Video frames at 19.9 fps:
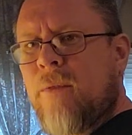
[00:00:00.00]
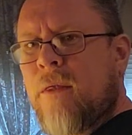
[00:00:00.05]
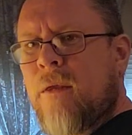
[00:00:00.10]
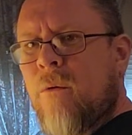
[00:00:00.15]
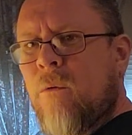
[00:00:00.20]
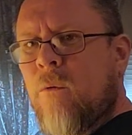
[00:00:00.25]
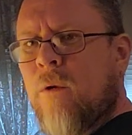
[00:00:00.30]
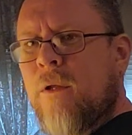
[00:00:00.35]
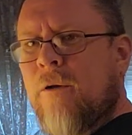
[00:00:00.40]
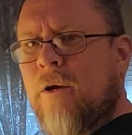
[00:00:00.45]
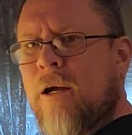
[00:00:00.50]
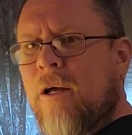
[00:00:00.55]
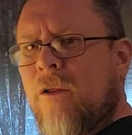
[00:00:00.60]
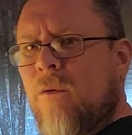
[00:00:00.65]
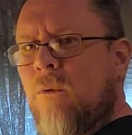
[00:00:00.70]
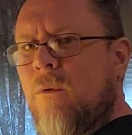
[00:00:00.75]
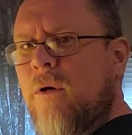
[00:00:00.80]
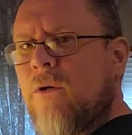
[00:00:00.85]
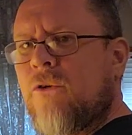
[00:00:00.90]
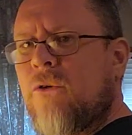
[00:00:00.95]
What do they call the
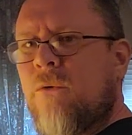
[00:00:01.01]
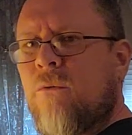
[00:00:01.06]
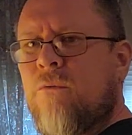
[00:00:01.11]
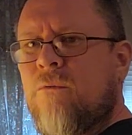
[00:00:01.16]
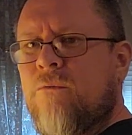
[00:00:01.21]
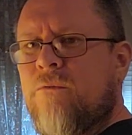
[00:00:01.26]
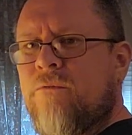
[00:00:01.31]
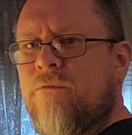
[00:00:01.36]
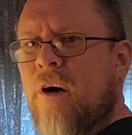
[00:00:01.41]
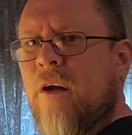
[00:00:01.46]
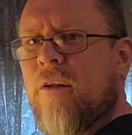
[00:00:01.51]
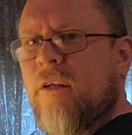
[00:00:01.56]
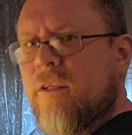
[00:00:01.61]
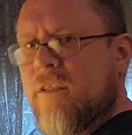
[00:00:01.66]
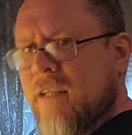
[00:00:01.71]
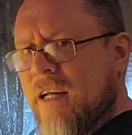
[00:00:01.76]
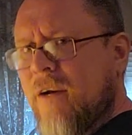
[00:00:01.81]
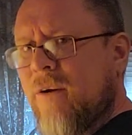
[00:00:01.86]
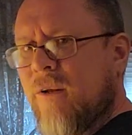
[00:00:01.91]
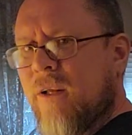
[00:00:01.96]
ones who
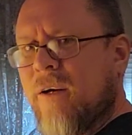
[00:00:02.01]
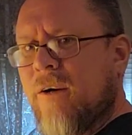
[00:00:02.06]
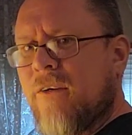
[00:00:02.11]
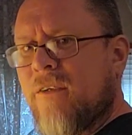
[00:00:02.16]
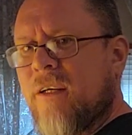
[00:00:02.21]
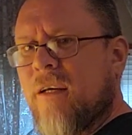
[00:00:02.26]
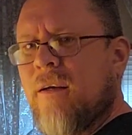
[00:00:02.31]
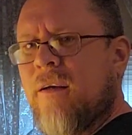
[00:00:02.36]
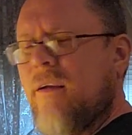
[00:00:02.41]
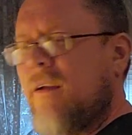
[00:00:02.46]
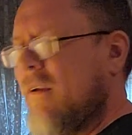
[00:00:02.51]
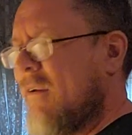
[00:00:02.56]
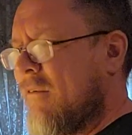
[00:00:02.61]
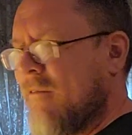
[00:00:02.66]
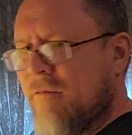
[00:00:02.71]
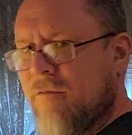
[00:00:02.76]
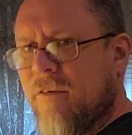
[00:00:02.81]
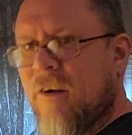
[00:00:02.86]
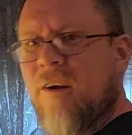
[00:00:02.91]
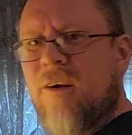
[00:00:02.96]
voluntarily are
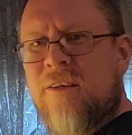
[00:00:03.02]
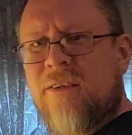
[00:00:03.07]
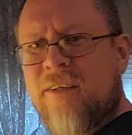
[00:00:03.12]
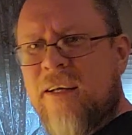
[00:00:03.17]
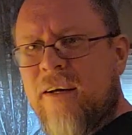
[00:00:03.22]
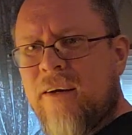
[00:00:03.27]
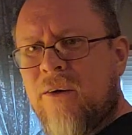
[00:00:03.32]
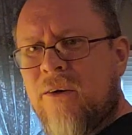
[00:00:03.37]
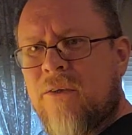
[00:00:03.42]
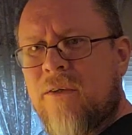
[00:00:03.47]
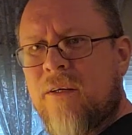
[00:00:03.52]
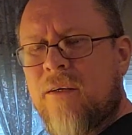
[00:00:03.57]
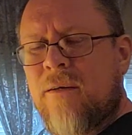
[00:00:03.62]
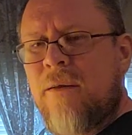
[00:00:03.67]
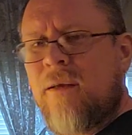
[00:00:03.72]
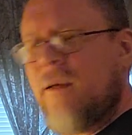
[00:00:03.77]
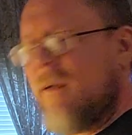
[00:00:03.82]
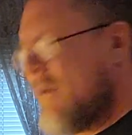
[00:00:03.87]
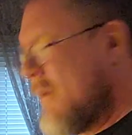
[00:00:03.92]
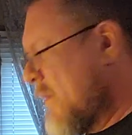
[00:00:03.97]
vol cells?
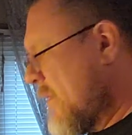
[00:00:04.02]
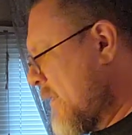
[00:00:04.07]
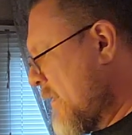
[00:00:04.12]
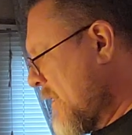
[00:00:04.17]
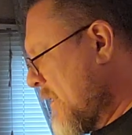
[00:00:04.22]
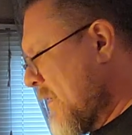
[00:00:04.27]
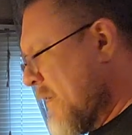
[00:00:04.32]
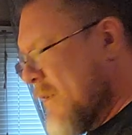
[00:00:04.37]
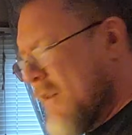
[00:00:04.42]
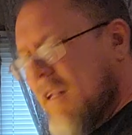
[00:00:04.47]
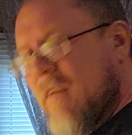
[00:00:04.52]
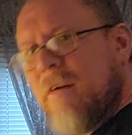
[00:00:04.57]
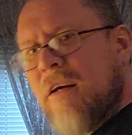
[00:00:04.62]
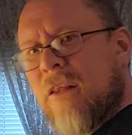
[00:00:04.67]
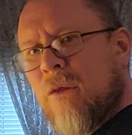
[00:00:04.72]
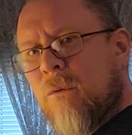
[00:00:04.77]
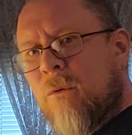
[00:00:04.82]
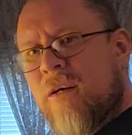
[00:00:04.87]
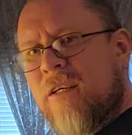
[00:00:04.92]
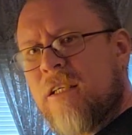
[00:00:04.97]
Live out the
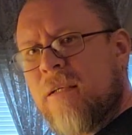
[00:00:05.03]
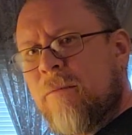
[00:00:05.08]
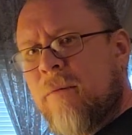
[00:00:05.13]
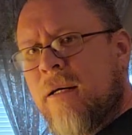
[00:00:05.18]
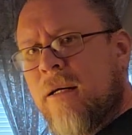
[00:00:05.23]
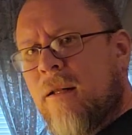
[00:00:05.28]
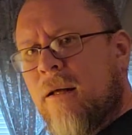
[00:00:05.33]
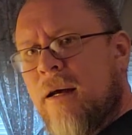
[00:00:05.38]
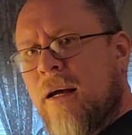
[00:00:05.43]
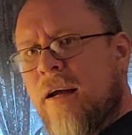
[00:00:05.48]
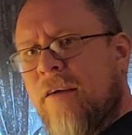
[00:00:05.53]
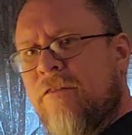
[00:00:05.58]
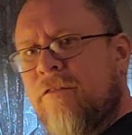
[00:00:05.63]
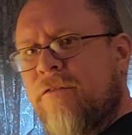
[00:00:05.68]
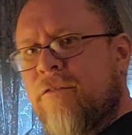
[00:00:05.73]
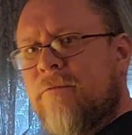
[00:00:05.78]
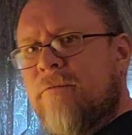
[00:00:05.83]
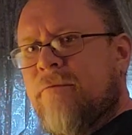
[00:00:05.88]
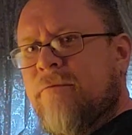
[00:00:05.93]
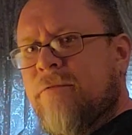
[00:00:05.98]
rest of my life
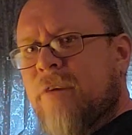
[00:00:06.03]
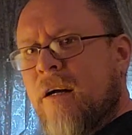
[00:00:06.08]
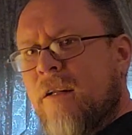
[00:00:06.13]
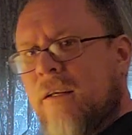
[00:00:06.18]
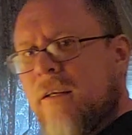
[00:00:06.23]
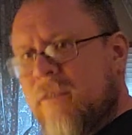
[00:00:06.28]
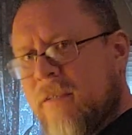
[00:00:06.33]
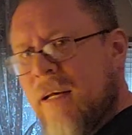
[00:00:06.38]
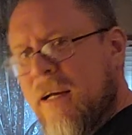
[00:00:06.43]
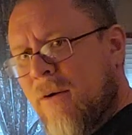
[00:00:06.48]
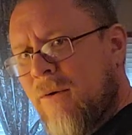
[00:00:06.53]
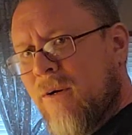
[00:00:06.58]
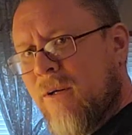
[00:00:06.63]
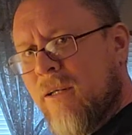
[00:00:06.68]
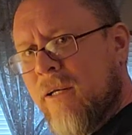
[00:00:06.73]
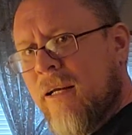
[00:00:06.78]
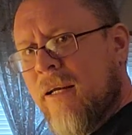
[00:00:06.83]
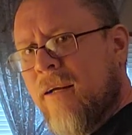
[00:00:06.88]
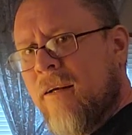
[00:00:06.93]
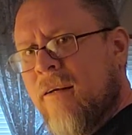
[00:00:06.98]

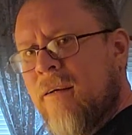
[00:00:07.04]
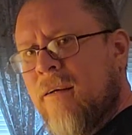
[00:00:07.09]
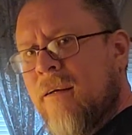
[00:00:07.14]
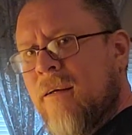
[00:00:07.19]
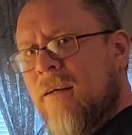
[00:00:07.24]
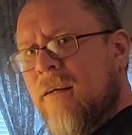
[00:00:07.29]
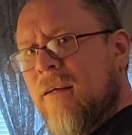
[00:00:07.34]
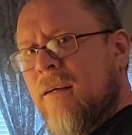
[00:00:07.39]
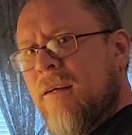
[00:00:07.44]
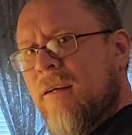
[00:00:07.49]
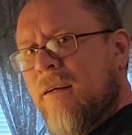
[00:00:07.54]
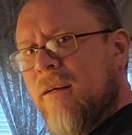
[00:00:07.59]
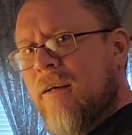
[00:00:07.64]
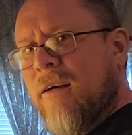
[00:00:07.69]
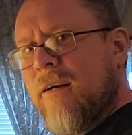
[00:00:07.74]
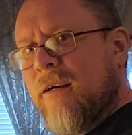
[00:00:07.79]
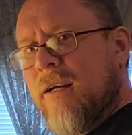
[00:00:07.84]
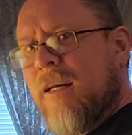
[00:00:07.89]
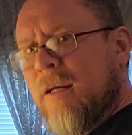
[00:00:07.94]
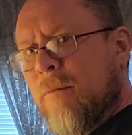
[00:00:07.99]
voluntarily
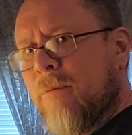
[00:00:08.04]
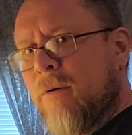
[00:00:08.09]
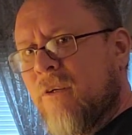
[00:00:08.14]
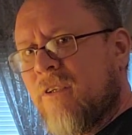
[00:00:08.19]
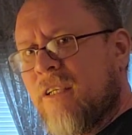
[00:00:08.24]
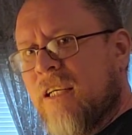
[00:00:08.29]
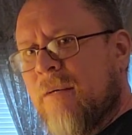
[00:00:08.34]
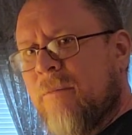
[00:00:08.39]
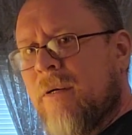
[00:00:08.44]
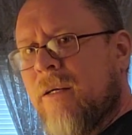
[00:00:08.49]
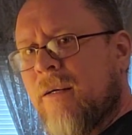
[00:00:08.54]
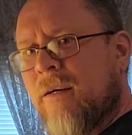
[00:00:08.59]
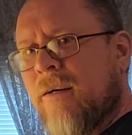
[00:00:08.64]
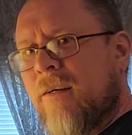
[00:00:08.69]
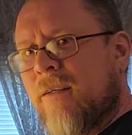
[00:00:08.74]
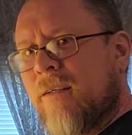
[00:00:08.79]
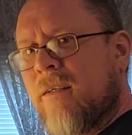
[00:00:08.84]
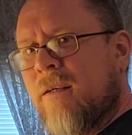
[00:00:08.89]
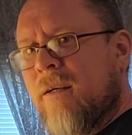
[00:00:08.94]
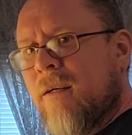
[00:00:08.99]
not getting pussy,
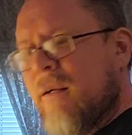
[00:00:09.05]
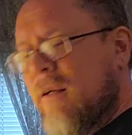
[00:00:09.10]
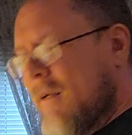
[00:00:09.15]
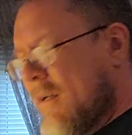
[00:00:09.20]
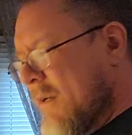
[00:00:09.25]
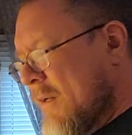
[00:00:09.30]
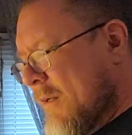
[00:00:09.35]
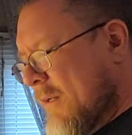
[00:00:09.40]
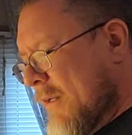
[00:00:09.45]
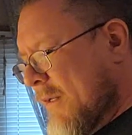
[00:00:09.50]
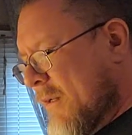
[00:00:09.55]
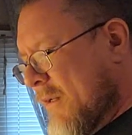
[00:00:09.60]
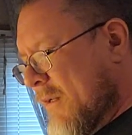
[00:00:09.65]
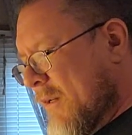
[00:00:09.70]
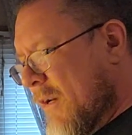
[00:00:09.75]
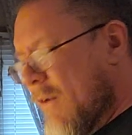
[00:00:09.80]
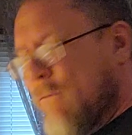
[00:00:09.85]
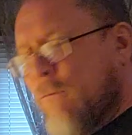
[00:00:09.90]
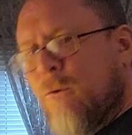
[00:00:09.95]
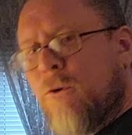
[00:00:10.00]
because
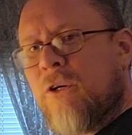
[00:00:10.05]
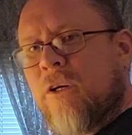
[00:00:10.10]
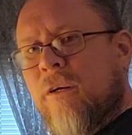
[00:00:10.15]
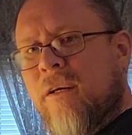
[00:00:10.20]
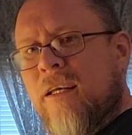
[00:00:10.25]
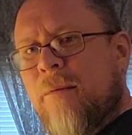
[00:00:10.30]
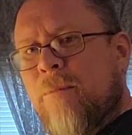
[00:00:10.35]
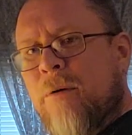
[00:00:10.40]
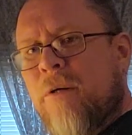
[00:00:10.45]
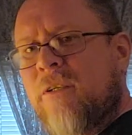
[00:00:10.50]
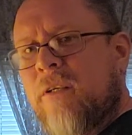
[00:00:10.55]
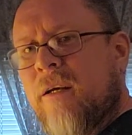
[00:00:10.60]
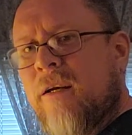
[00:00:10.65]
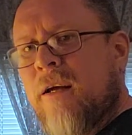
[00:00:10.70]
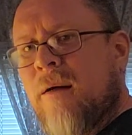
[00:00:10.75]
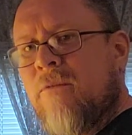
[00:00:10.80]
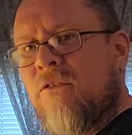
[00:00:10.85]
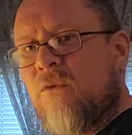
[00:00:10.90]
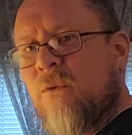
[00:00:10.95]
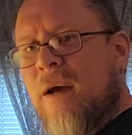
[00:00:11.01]
unfortunately the pussy
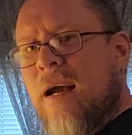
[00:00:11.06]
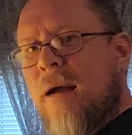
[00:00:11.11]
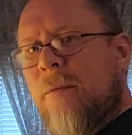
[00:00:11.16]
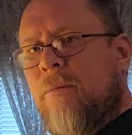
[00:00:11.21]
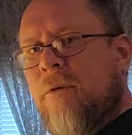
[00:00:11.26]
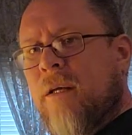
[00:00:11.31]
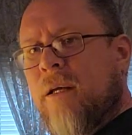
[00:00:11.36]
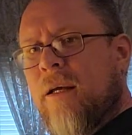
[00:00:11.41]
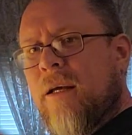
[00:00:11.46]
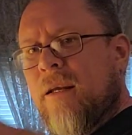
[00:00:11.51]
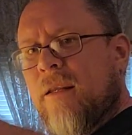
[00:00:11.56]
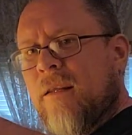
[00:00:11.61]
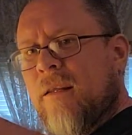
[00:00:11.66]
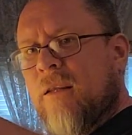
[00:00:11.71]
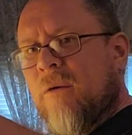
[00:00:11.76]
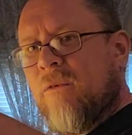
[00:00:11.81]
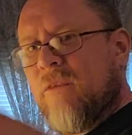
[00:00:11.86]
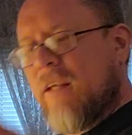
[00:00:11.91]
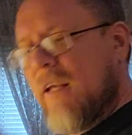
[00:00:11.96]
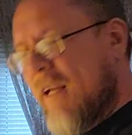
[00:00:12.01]
comes wrapped in the
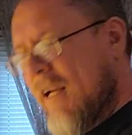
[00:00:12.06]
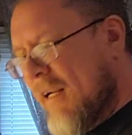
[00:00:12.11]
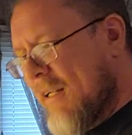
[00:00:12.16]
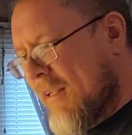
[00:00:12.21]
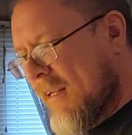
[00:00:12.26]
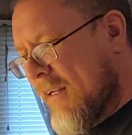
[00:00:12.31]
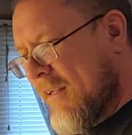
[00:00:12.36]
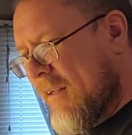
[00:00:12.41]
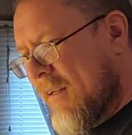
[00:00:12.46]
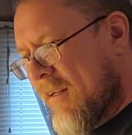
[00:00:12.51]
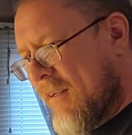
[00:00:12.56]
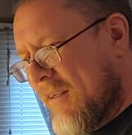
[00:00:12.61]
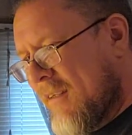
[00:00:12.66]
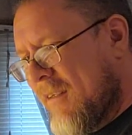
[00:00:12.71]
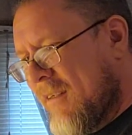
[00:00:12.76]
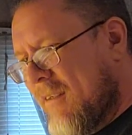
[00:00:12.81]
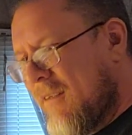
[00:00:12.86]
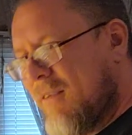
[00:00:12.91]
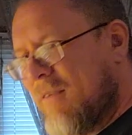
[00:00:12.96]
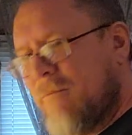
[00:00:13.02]
thing that
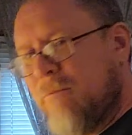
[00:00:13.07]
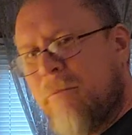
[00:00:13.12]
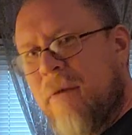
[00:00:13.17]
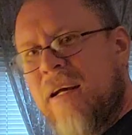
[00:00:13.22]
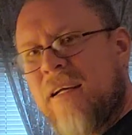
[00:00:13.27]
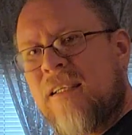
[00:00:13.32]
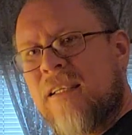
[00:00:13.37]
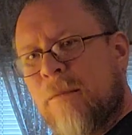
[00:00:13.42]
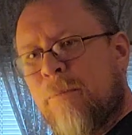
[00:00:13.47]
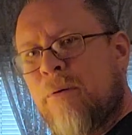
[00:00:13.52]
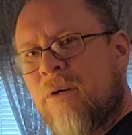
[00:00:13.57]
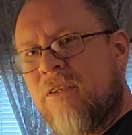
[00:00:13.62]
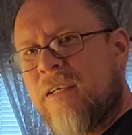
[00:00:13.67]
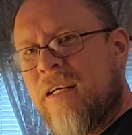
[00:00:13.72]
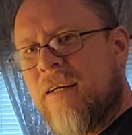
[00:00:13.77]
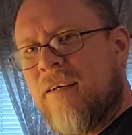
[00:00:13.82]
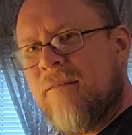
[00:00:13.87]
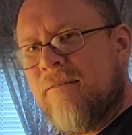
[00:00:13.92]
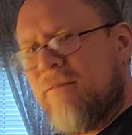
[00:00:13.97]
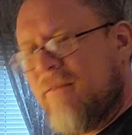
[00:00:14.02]
makes the
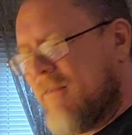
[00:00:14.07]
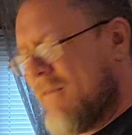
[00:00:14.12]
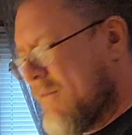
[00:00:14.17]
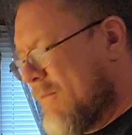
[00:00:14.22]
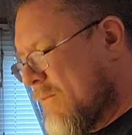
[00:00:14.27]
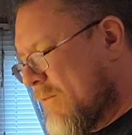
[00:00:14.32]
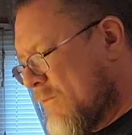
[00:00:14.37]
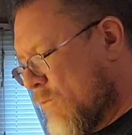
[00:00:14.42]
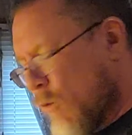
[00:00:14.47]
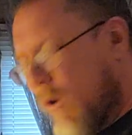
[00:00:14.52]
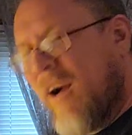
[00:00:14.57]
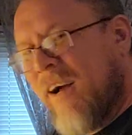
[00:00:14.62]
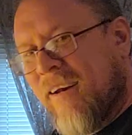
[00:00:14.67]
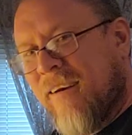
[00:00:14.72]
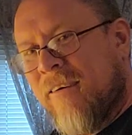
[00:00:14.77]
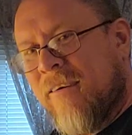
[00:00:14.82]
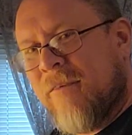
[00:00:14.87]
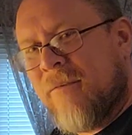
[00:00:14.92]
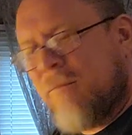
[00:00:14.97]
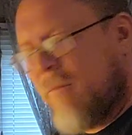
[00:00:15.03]
pussy rotten.